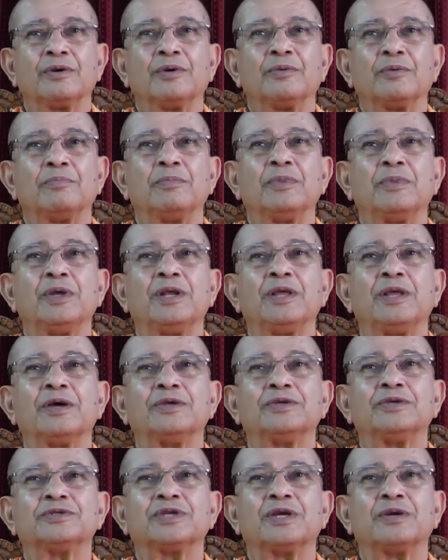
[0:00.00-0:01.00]

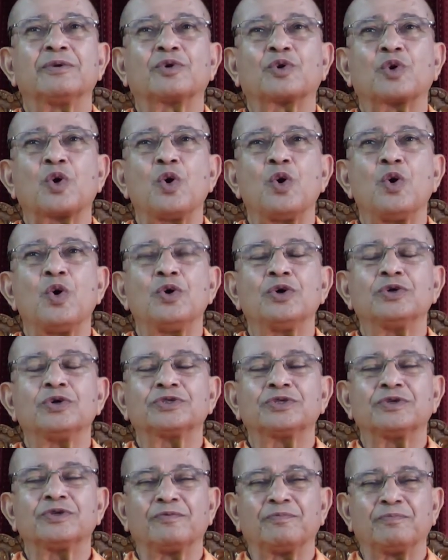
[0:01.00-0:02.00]
millions and
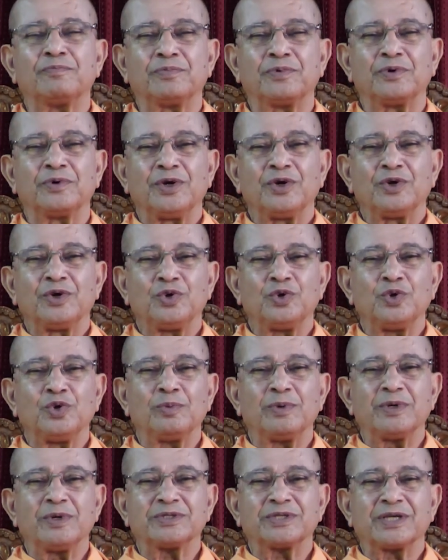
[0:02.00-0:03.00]
crores of
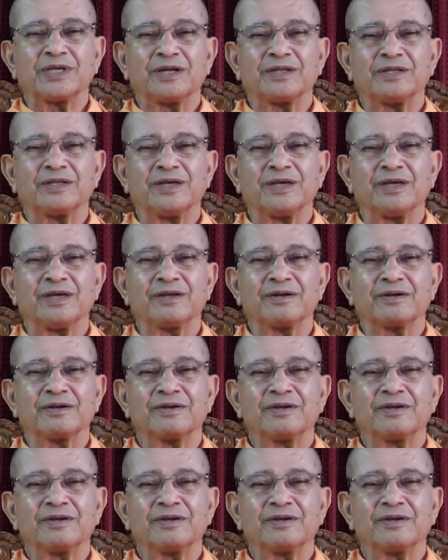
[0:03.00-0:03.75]
humans are there.